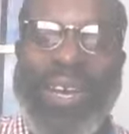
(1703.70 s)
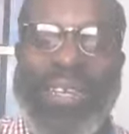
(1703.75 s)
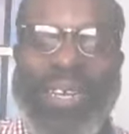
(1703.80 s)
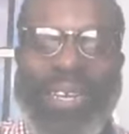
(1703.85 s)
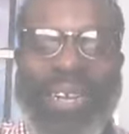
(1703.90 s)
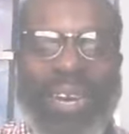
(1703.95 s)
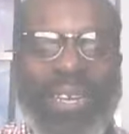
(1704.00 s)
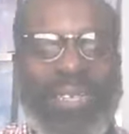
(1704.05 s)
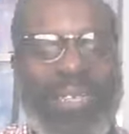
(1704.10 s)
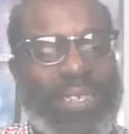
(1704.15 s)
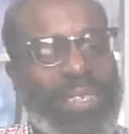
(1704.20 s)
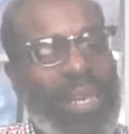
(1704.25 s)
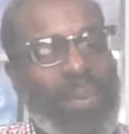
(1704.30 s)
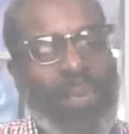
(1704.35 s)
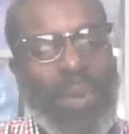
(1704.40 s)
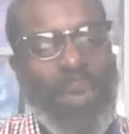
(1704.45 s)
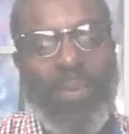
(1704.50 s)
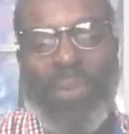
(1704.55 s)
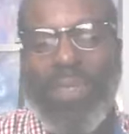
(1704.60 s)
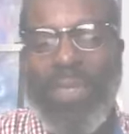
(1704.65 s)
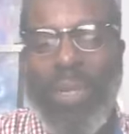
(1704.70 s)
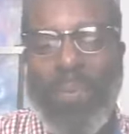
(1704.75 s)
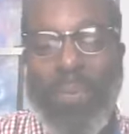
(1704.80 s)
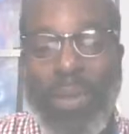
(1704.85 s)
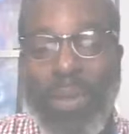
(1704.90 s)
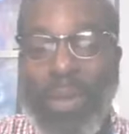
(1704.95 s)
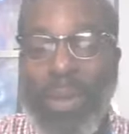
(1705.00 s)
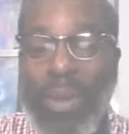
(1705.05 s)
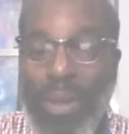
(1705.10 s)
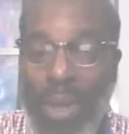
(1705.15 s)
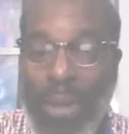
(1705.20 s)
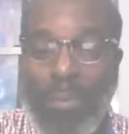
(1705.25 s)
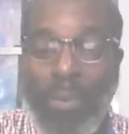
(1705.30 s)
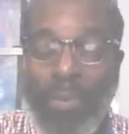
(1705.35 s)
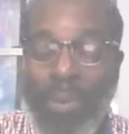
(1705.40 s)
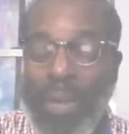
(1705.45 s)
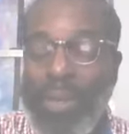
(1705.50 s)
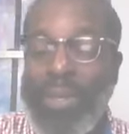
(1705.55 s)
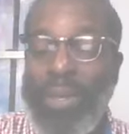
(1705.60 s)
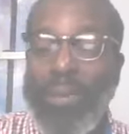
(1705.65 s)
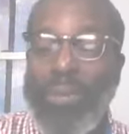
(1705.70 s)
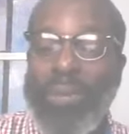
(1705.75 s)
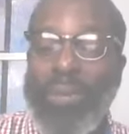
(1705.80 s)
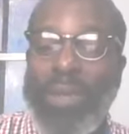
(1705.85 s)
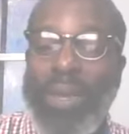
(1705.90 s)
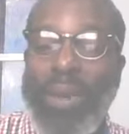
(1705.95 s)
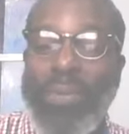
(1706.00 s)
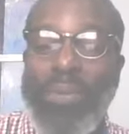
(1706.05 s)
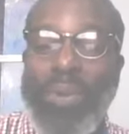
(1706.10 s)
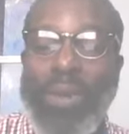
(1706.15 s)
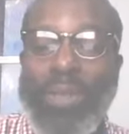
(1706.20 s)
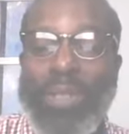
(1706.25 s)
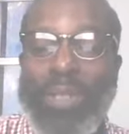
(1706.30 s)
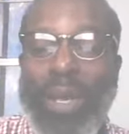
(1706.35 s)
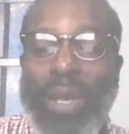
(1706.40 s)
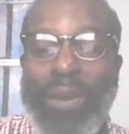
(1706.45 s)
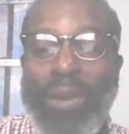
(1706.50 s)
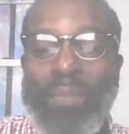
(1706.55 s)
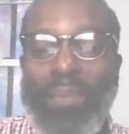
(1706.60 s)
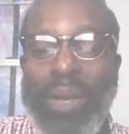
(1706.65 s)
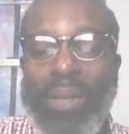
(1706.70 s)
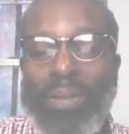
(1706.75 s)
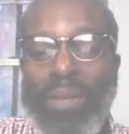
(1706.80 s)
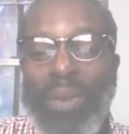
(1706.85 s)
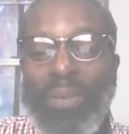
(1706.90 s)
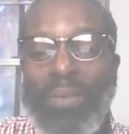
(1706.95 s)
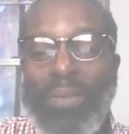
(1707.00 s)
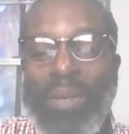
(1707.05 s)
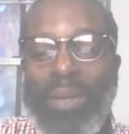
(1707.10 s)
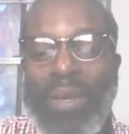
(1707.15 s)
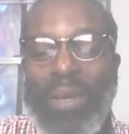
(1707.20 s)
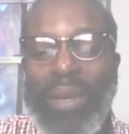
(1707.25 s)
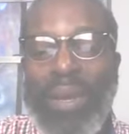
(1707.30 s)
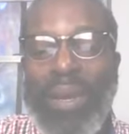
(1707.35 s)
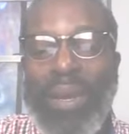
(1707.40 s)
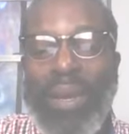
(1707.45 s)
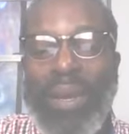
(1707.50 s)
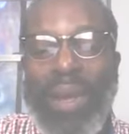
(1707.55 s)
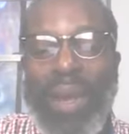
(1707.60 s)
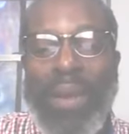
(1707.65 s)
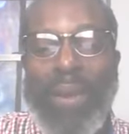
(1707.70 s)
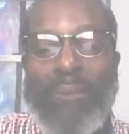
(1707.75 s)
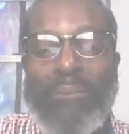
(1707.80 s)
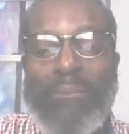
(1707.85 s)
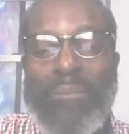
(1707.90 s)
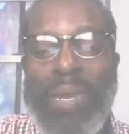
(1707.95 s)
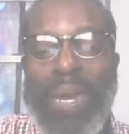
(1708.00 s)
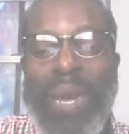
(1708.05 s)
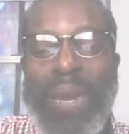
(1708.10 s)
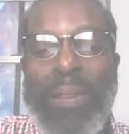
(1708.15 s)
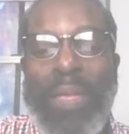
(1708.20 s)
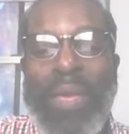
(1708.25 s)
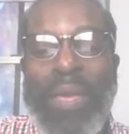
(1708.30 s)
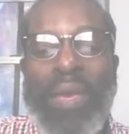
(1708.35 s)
Did I just come up with something? I'm gonna write that one down. We're gonna talk about that one again. Amen.